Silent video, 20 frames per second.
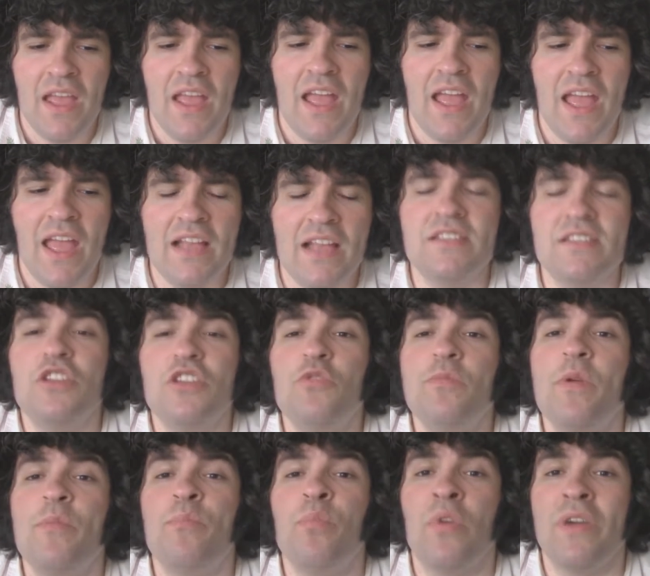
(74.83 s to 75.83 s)
it's a little
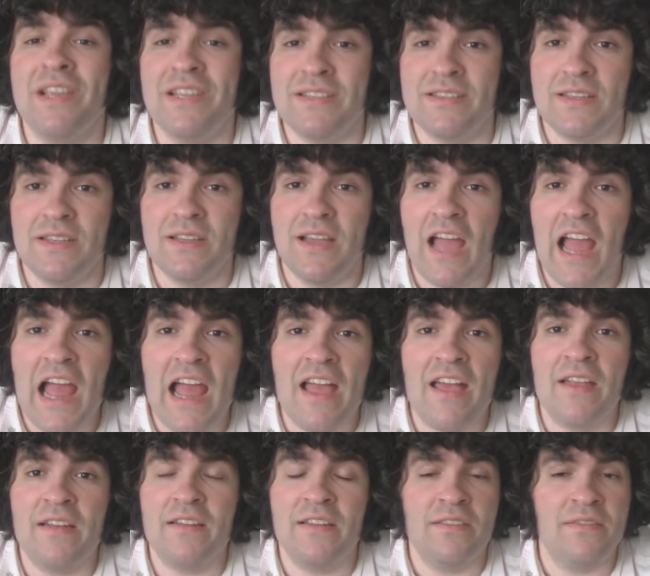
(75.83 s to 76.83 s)
bit breezy.
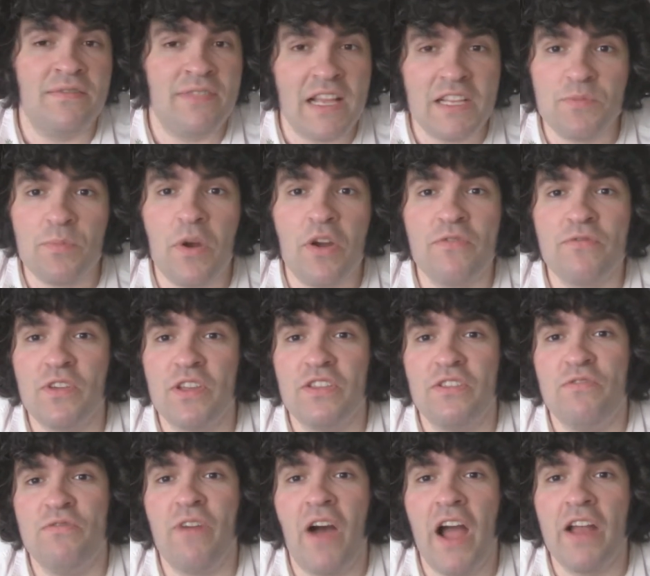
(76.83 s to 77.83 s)
And that's perfectly
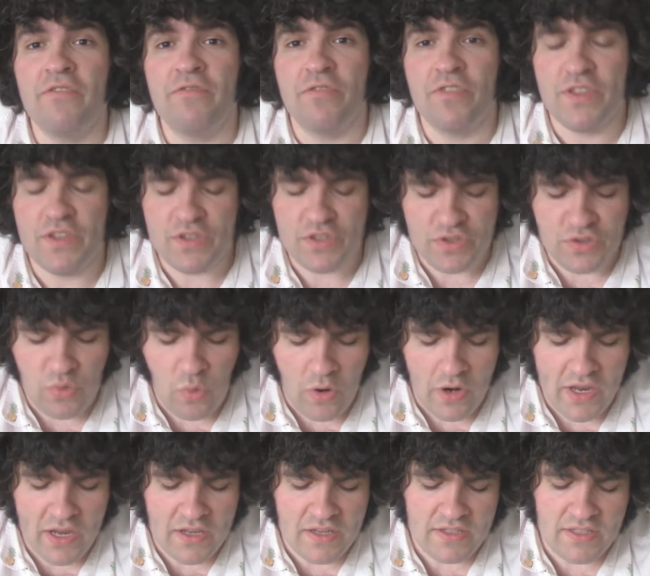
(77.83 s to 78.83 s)
fine for this
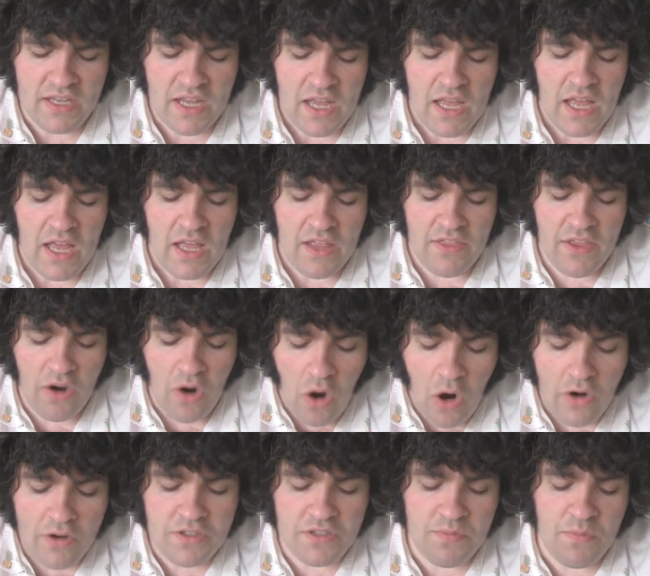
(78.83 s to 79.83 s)
story because there
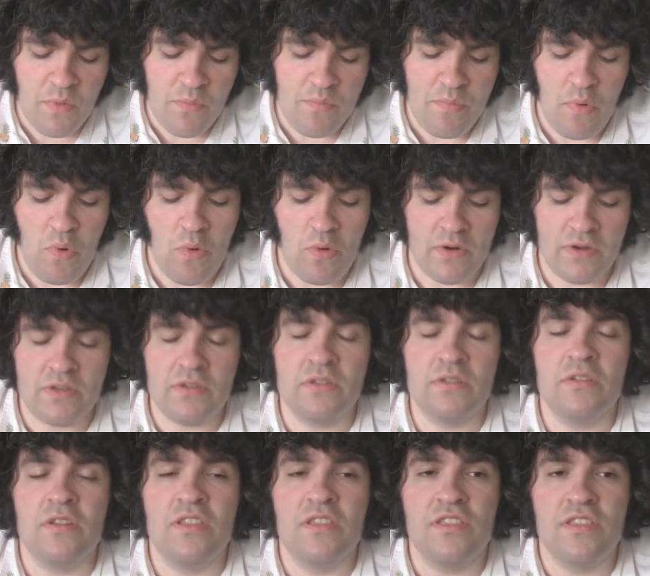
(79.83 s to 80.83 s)
are some
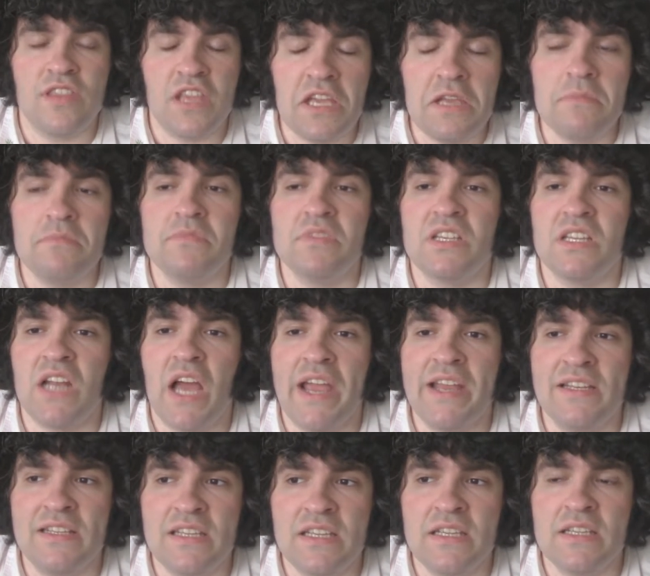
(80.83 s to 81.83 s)
important themes and
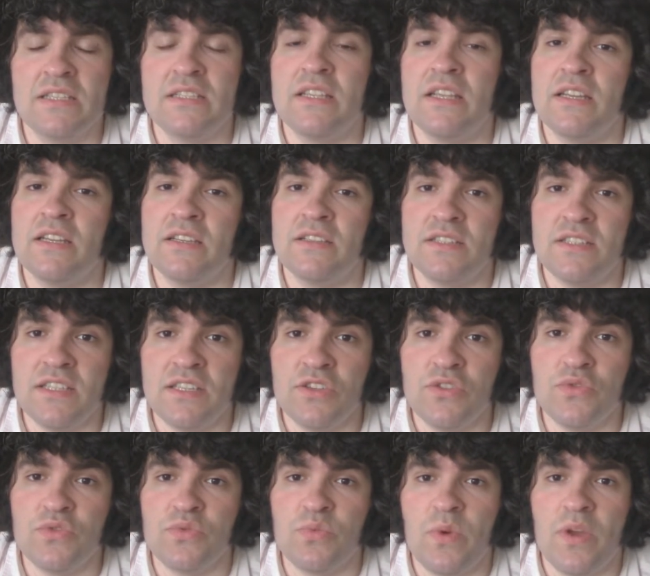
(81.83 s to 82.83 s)
ideas that it
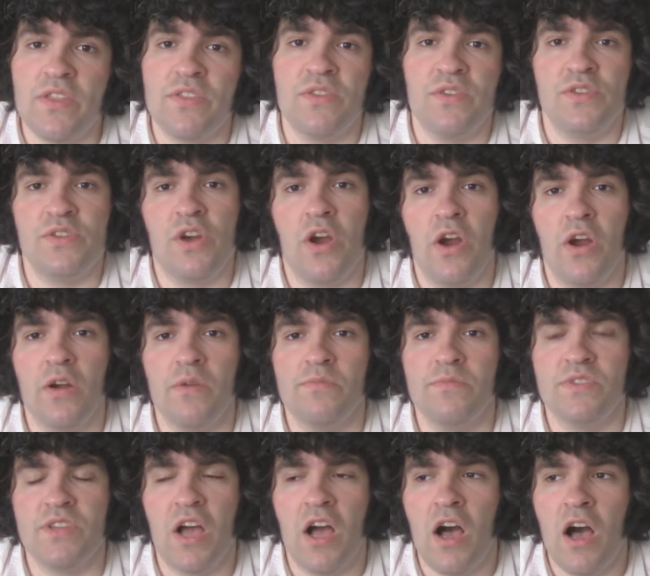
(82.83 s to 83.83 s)
deals with in
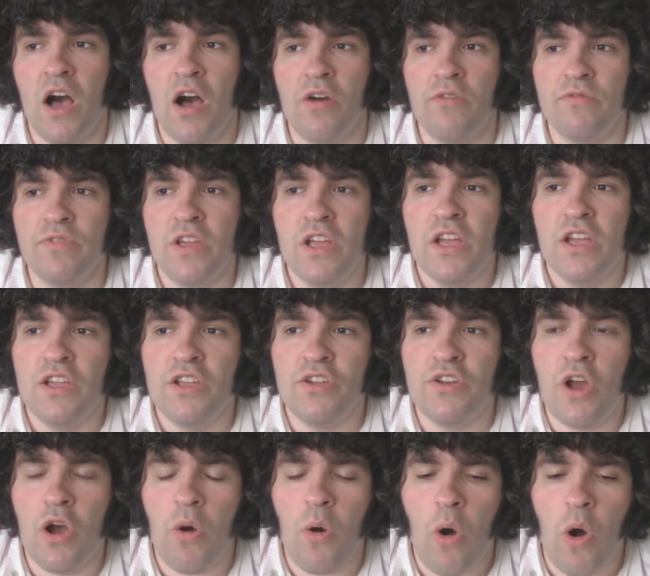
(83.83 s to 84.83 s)
terms of, you
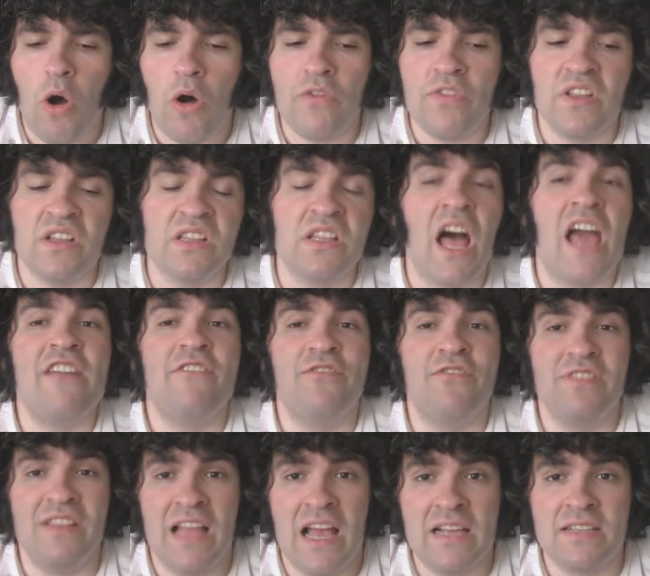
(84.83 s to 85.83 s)
know, all the life
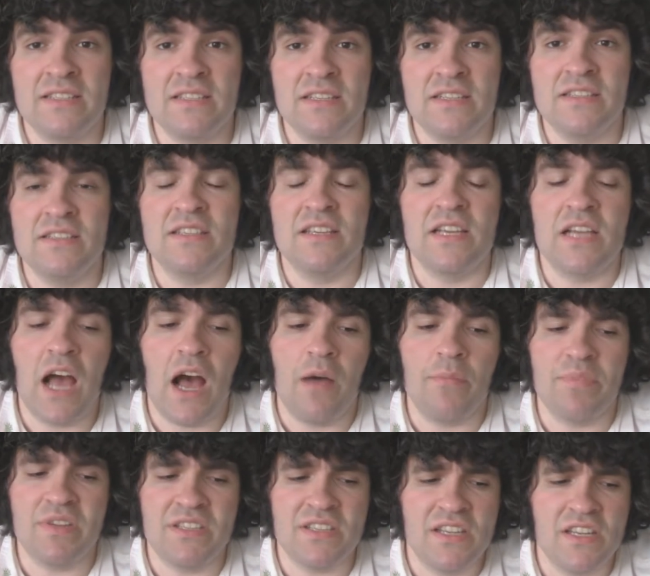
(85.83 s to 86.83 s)
lessons and
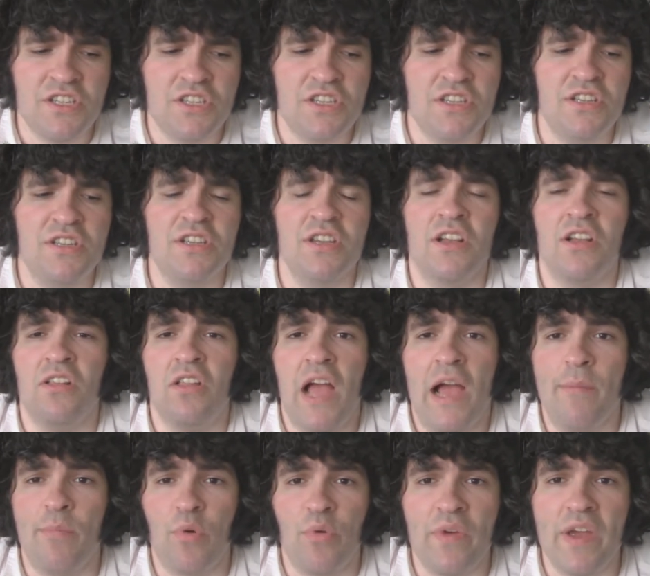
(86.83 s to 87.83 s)
competition and
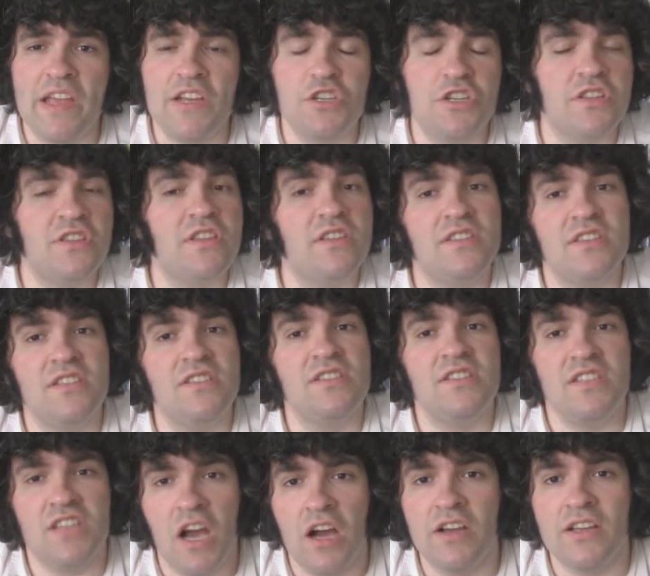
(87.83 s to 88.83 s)
collaboration that
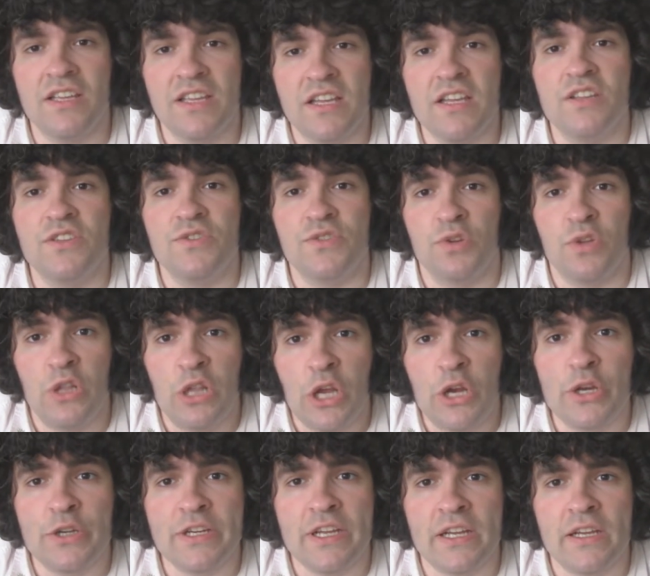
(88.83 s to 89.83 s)
these young kids are
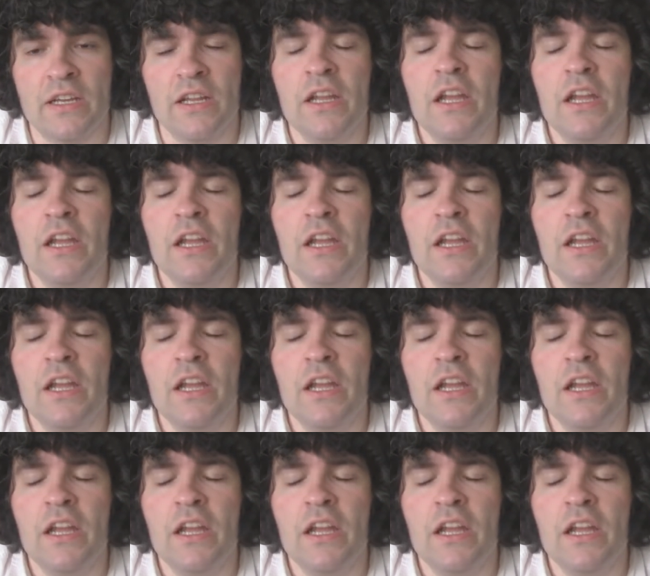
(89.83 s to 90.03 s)
learning,